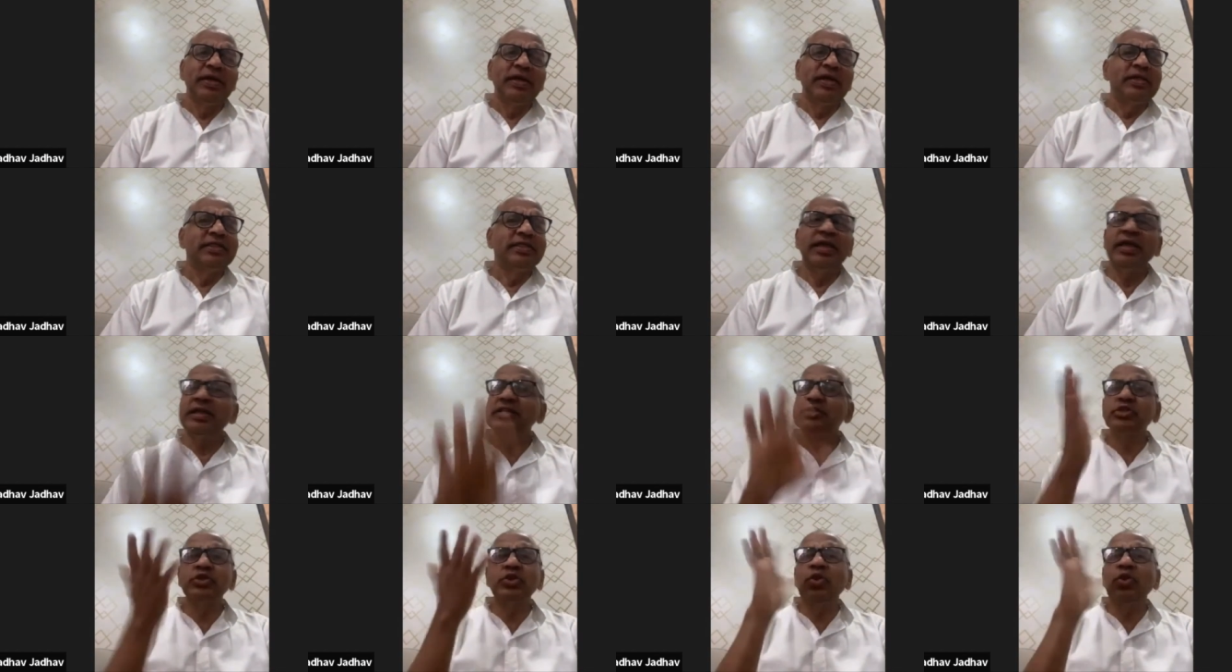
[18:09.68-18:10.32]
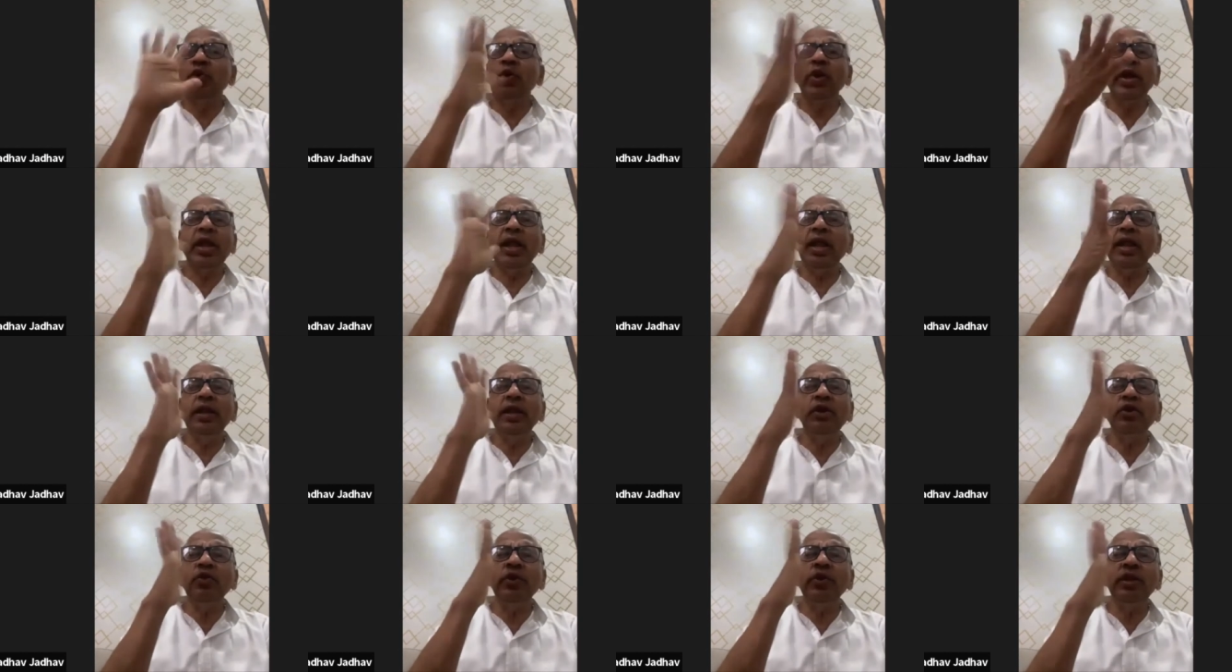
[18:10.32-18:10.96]
There is no
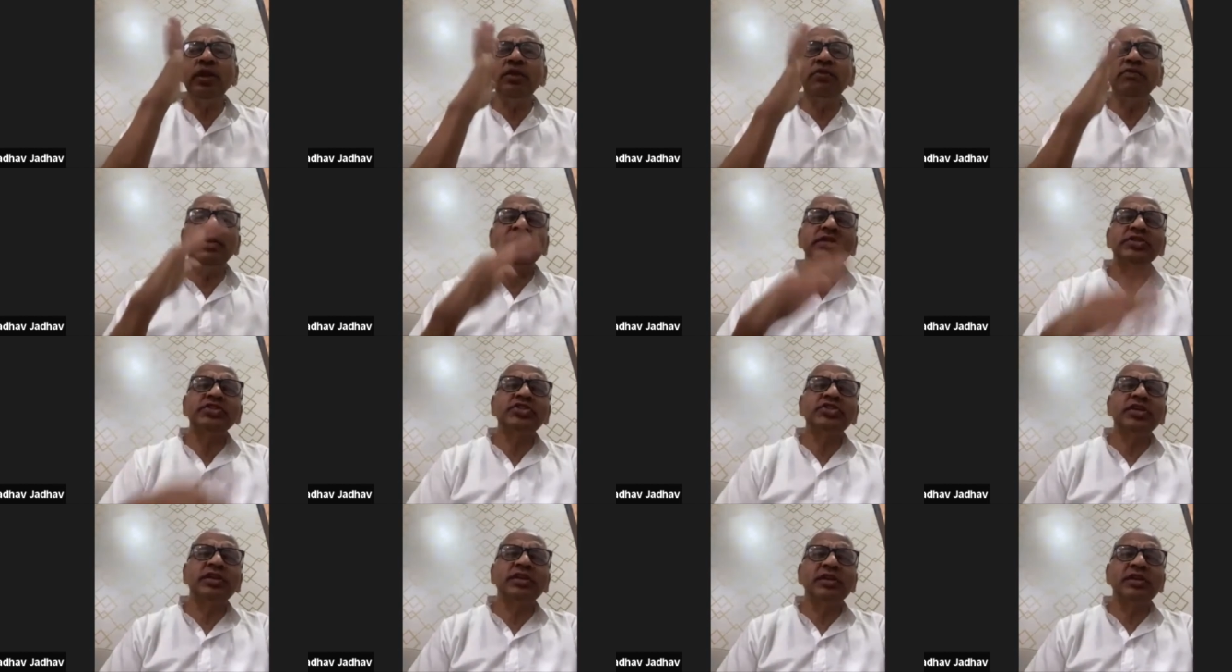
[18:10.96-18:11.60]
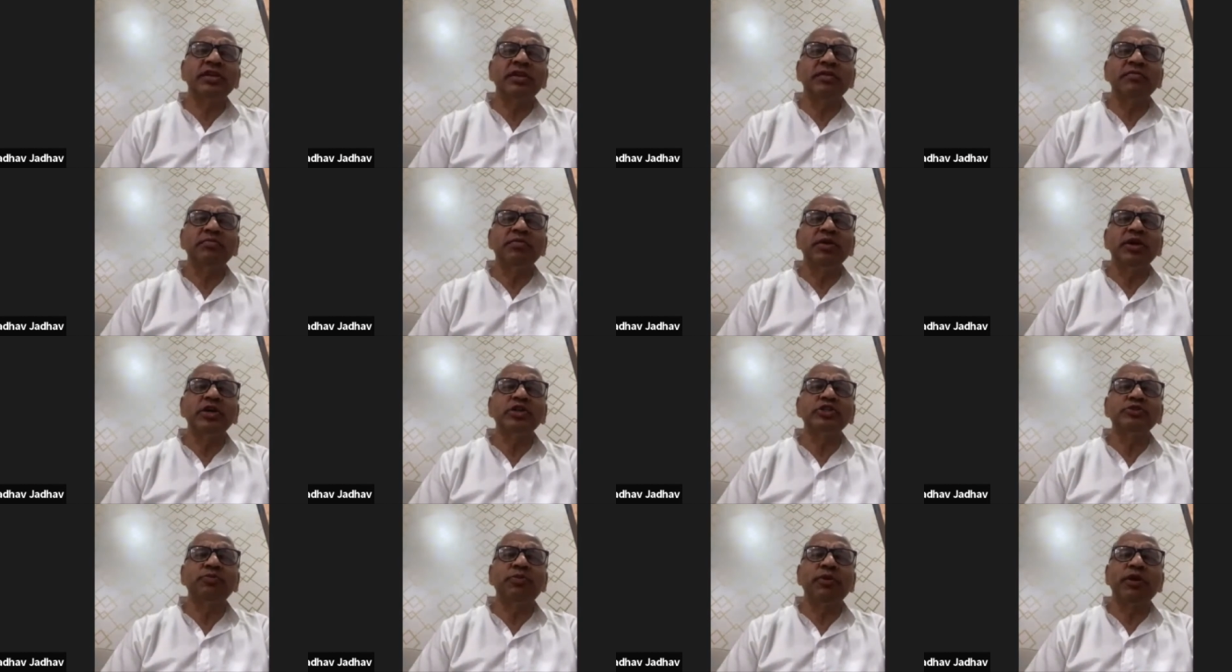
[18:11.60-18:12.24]
end to invention
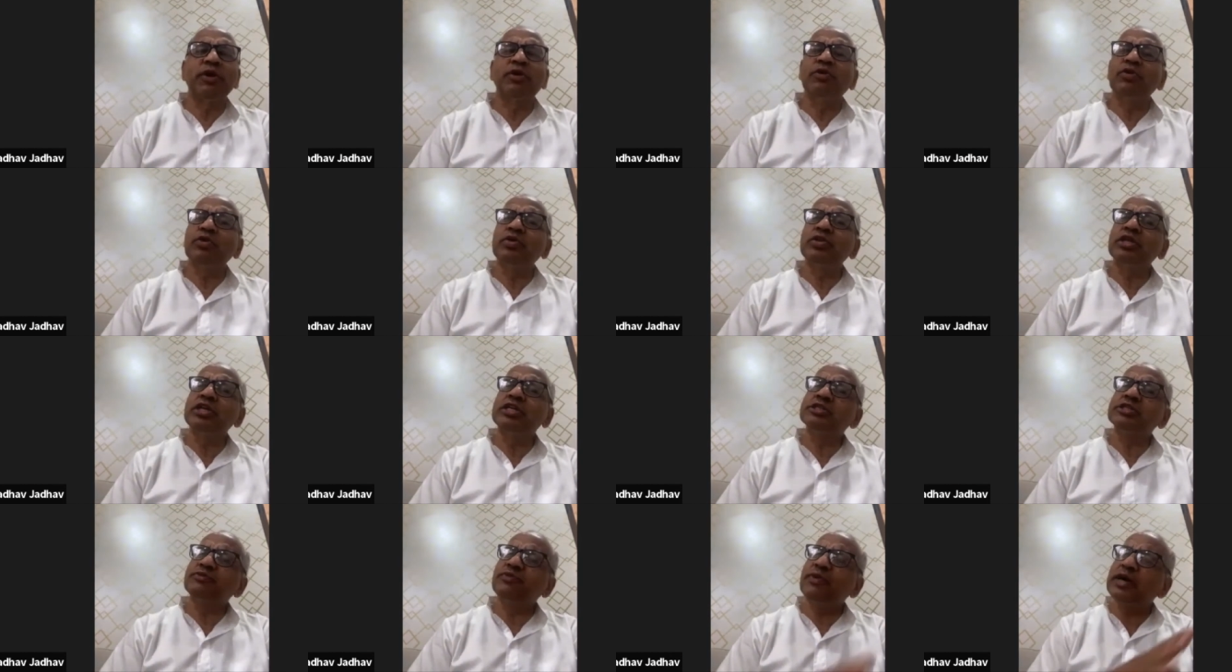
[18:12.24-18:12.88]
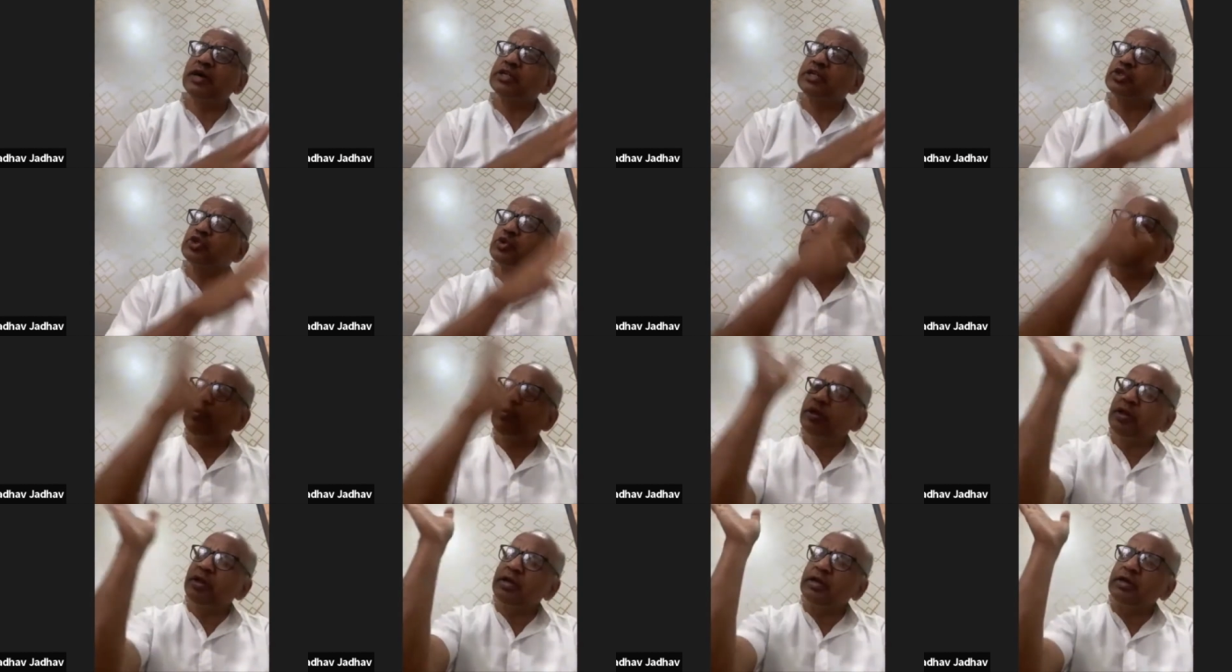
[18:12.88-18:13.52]
because prakruti is far
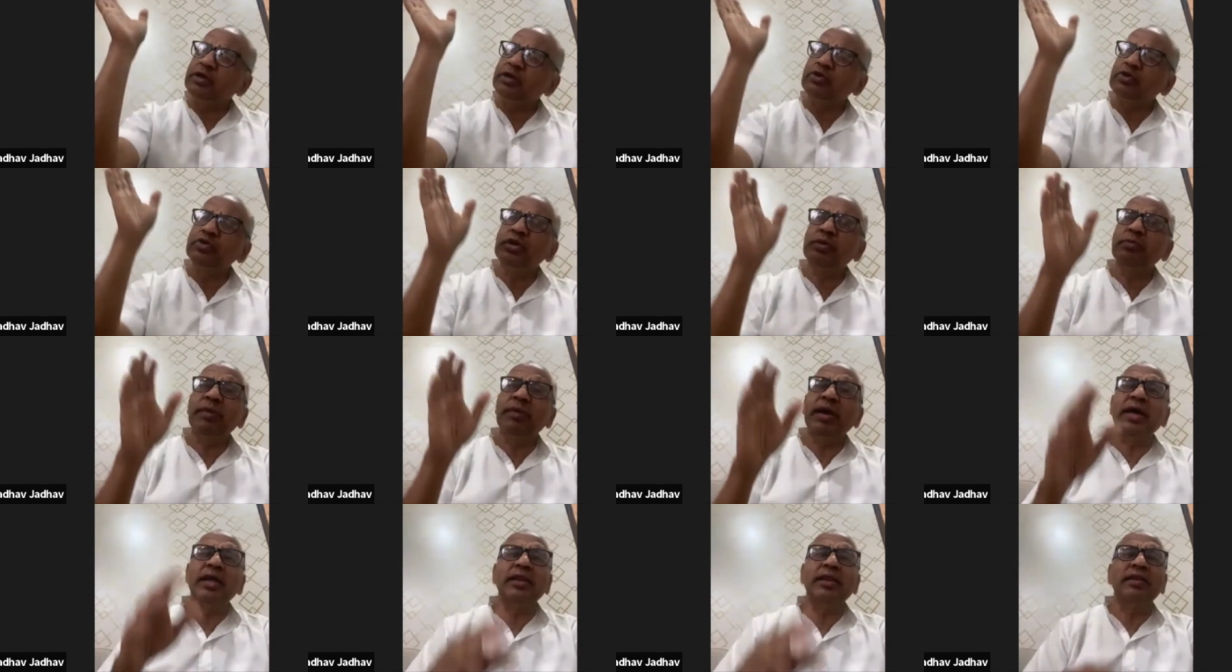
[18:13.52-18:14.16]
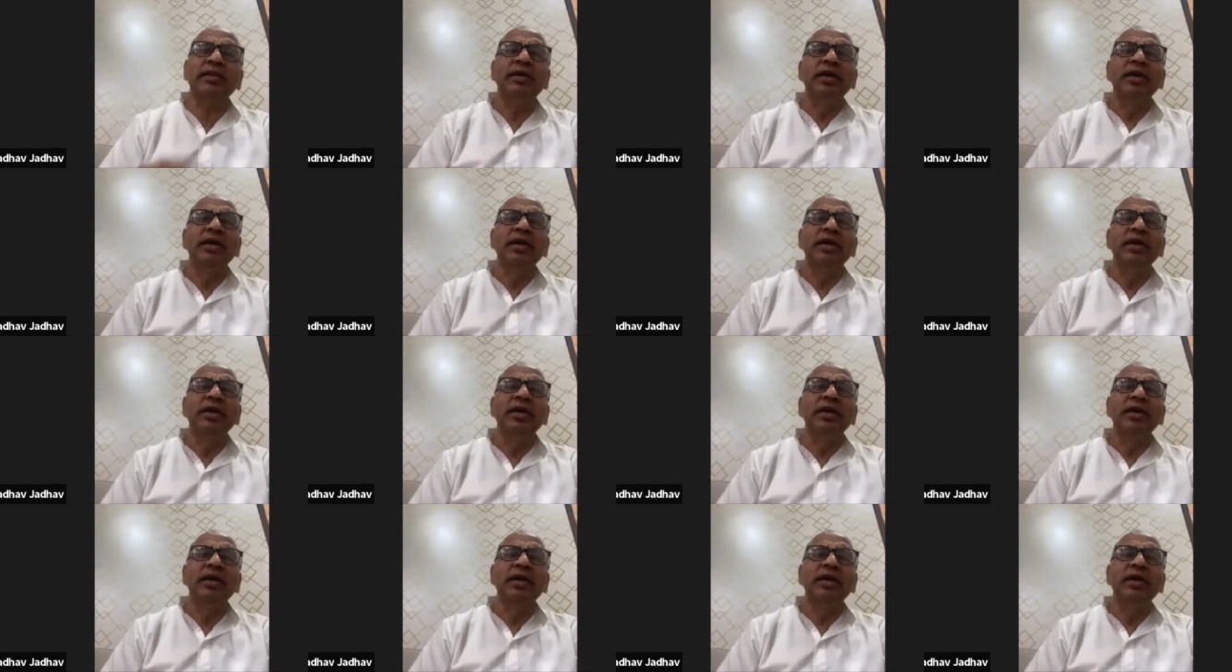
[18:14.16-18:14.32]
superior to the man.